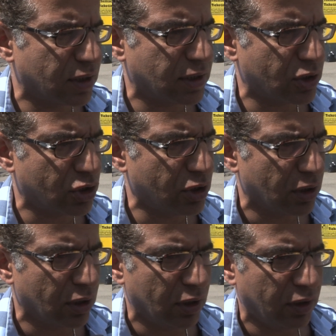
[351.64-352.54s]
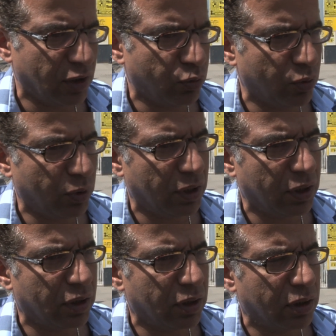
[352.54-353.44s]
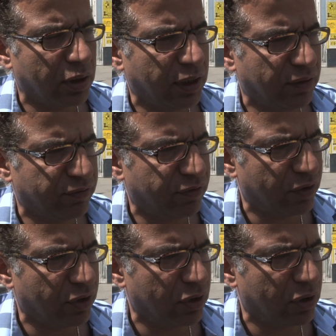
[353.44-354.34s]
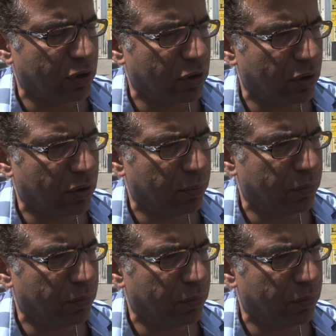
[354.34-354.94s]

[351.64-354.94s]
decision, that we will give the